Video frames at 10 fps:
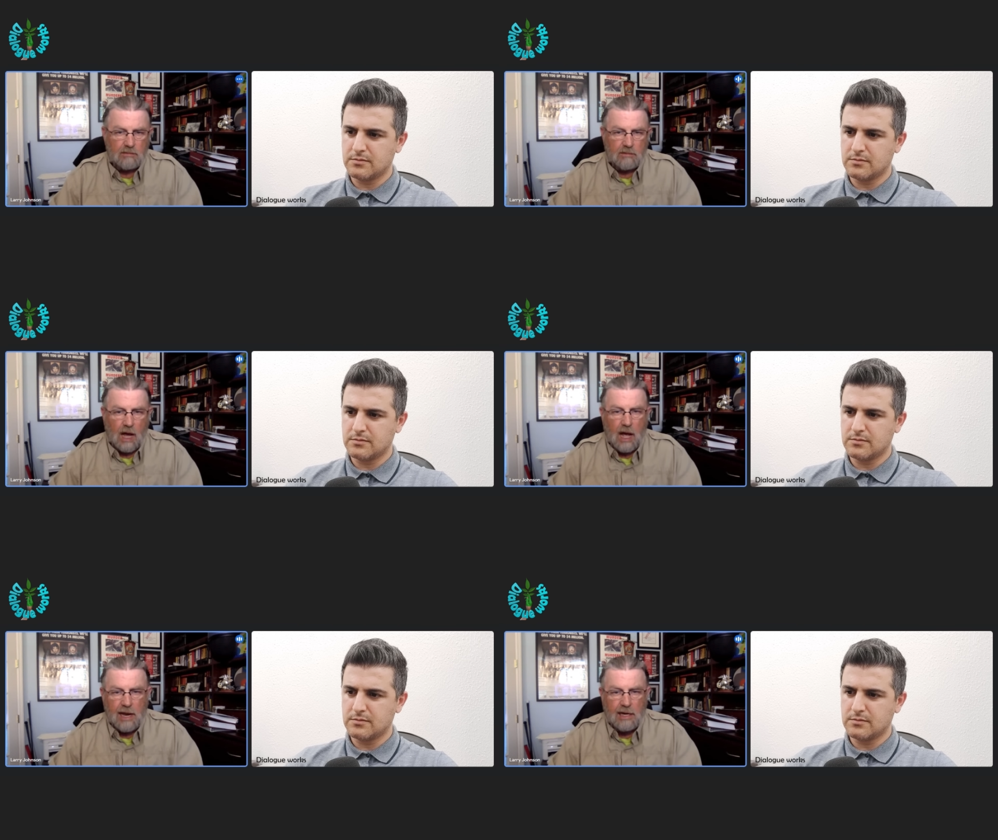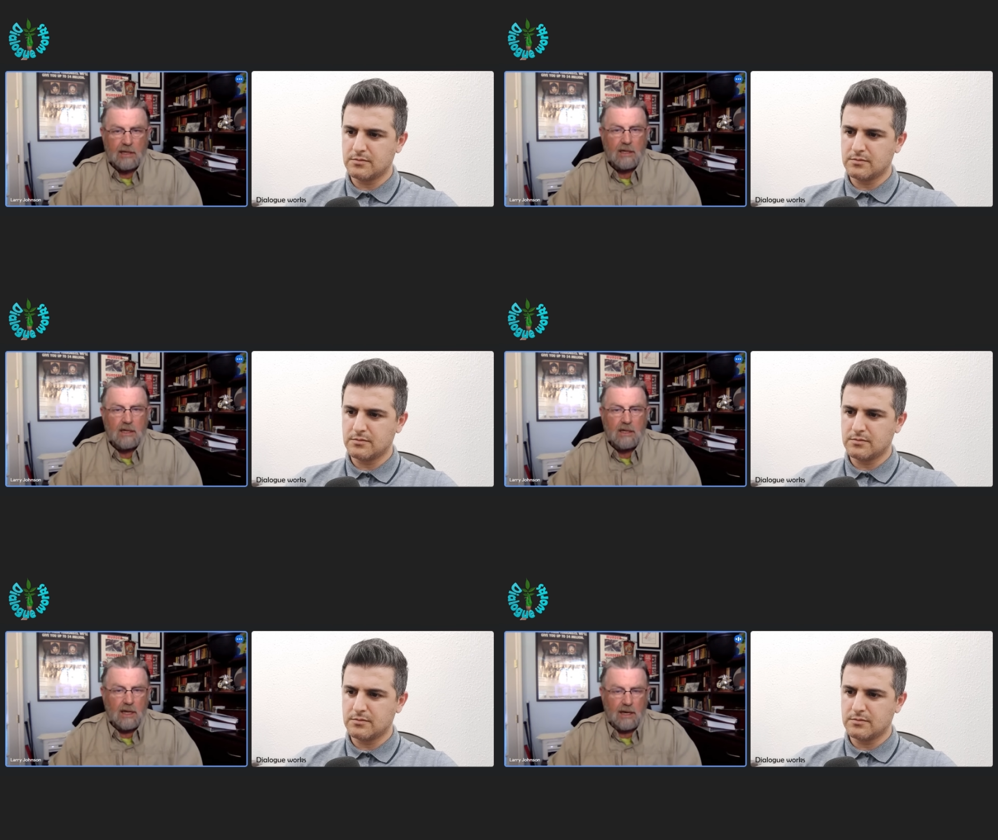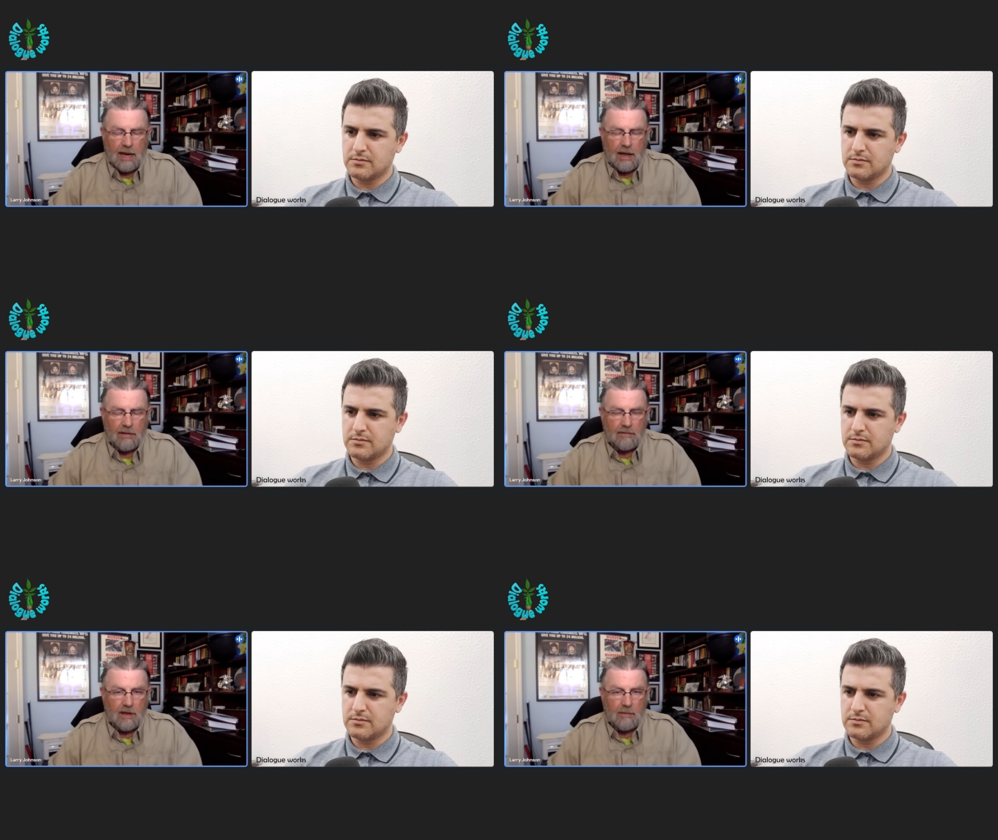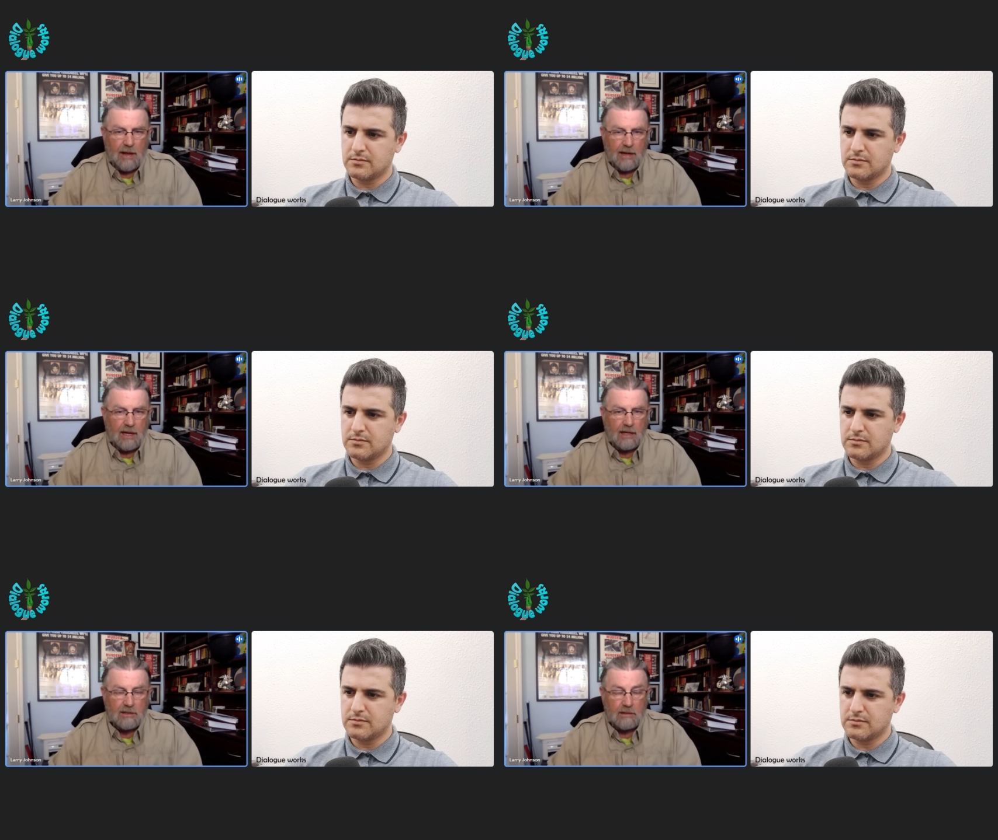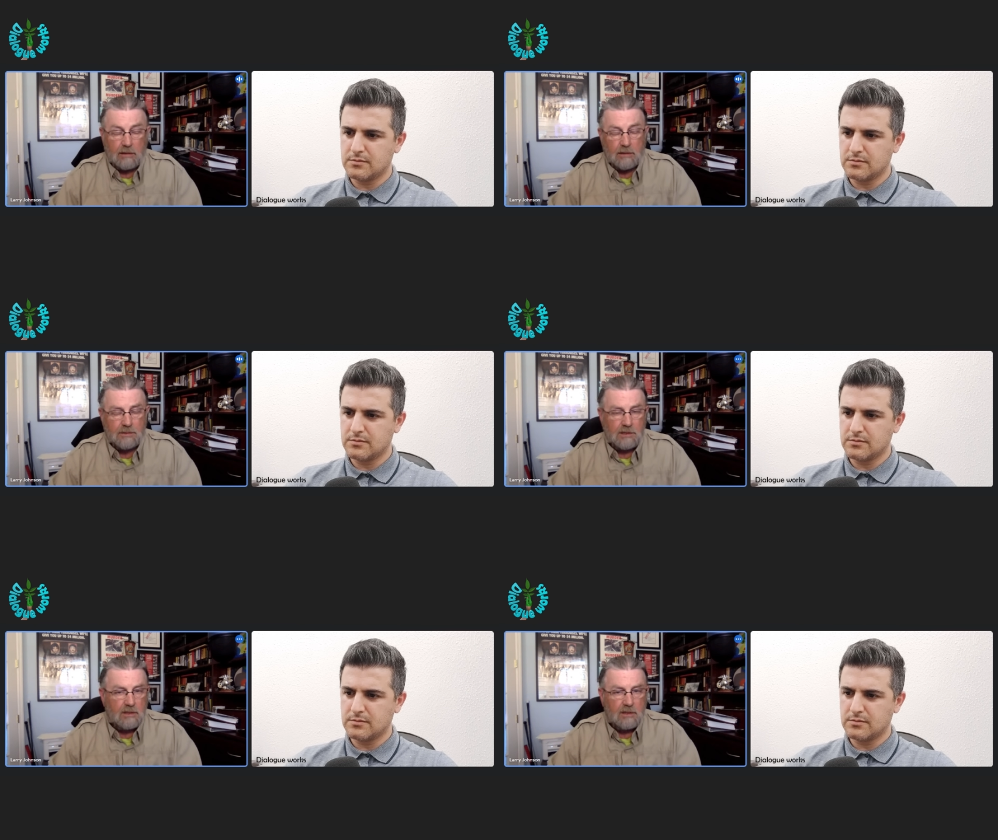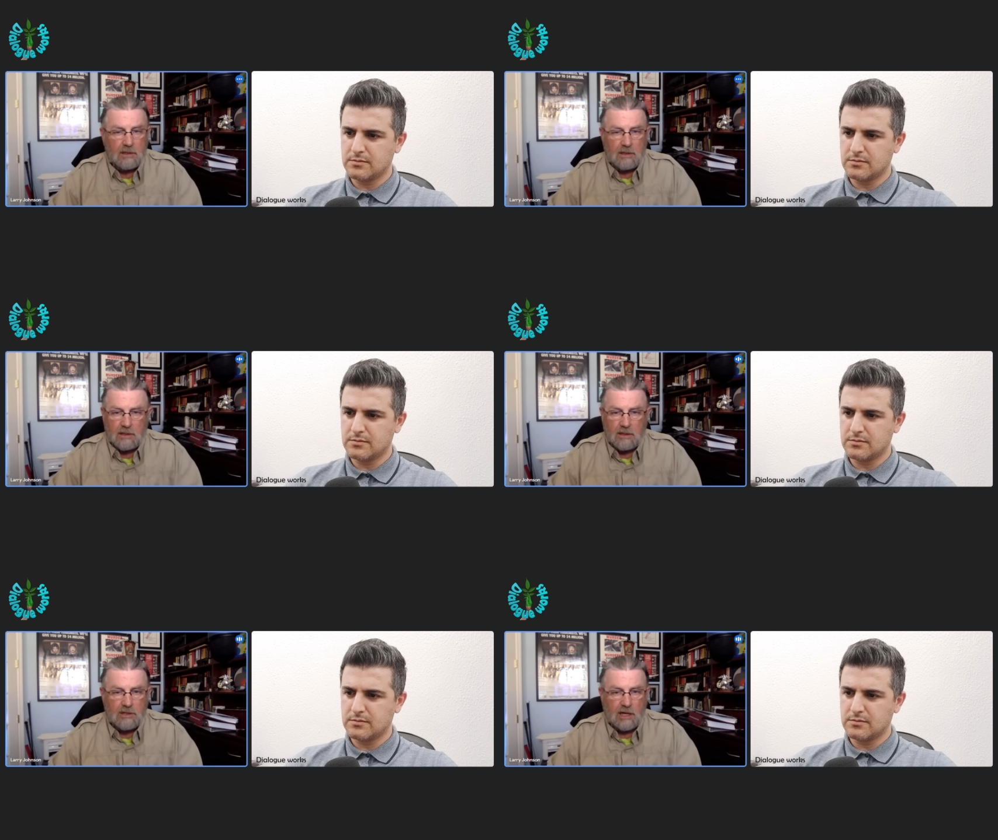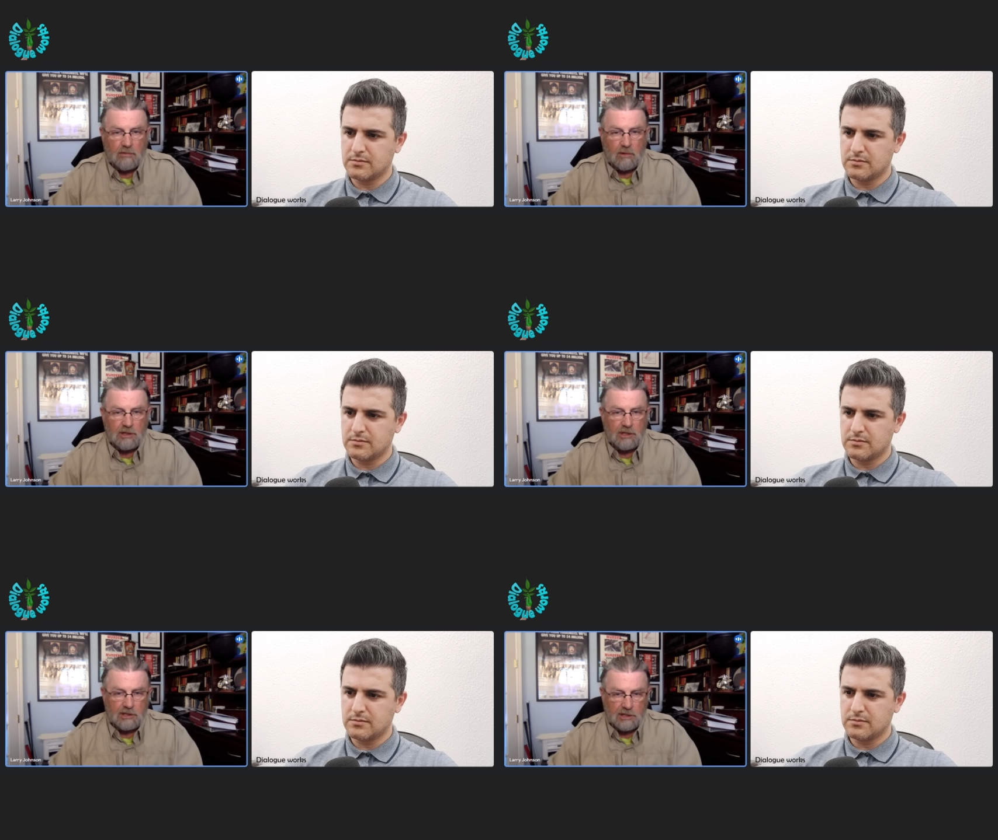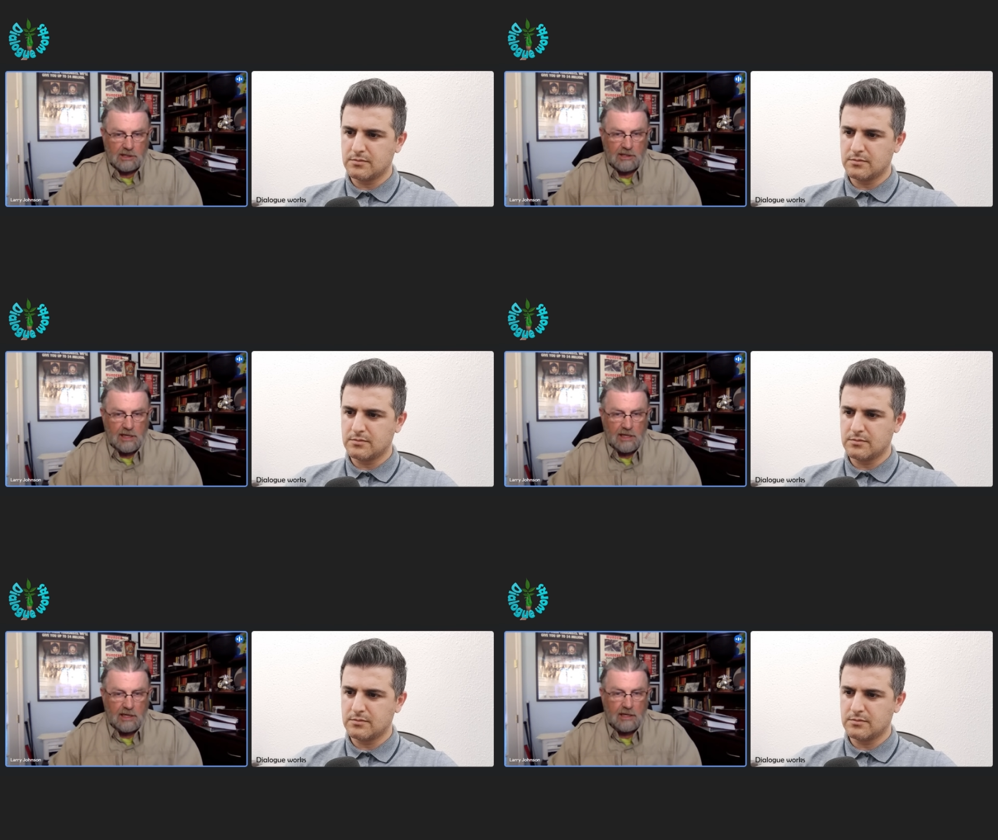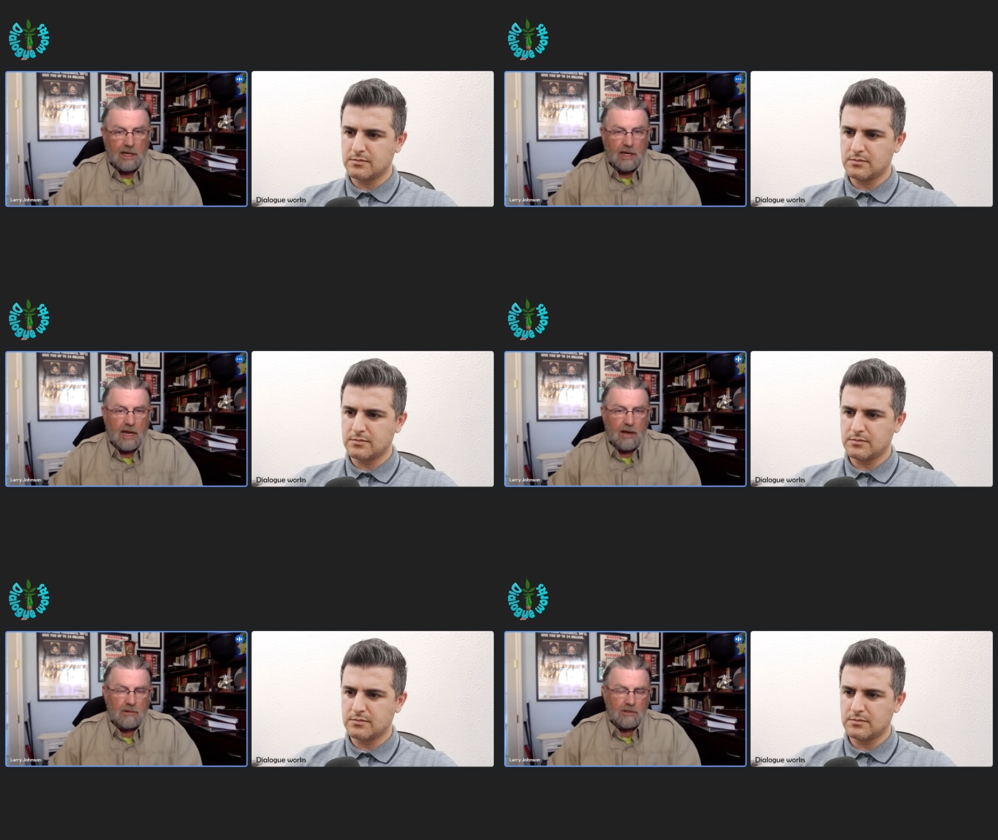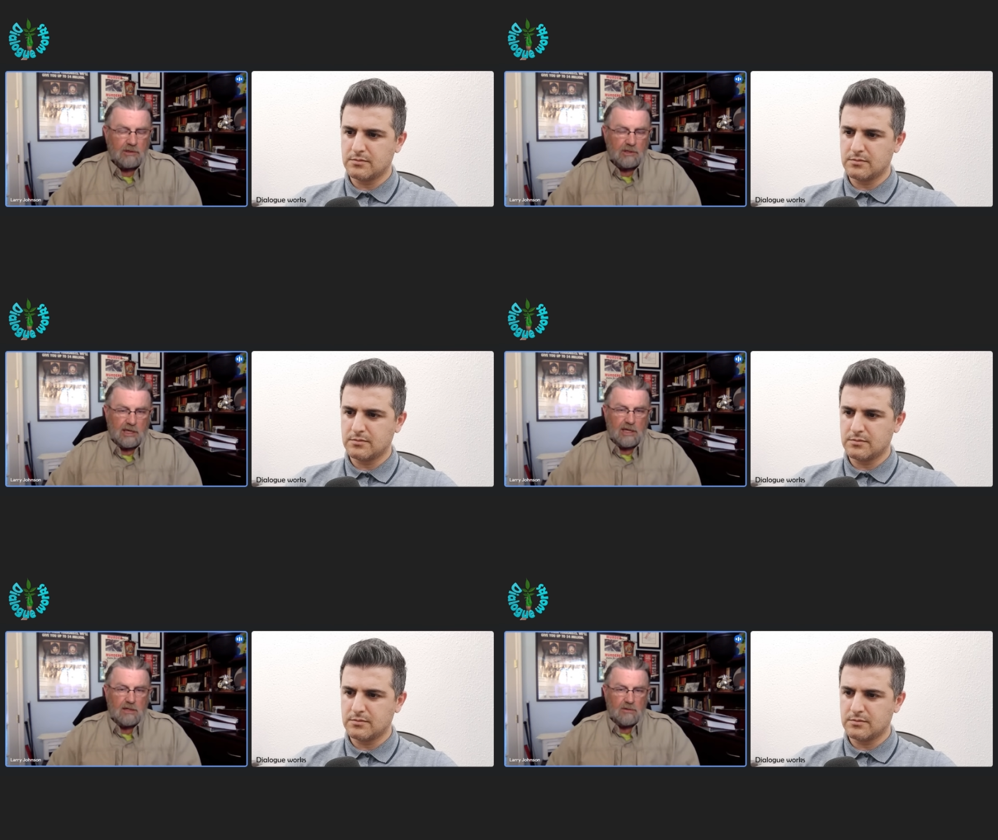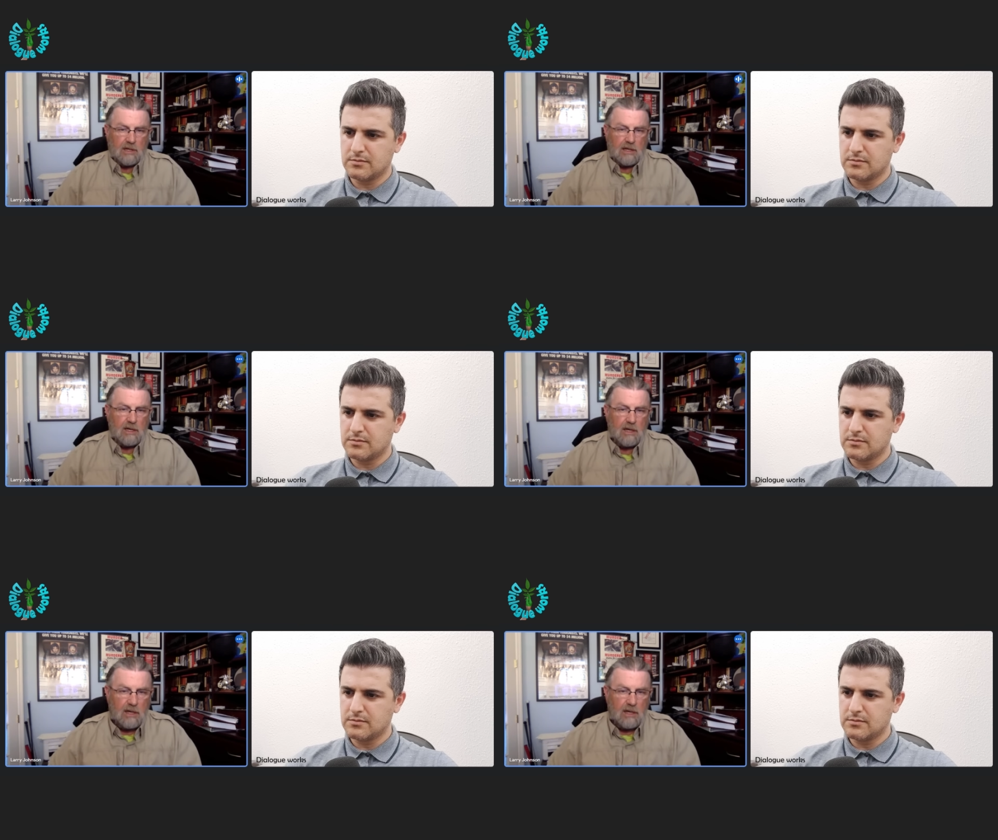Speaker 1: dying. And now they've come back out and said, oops, looks like Russia's succeeding. And what you see are the,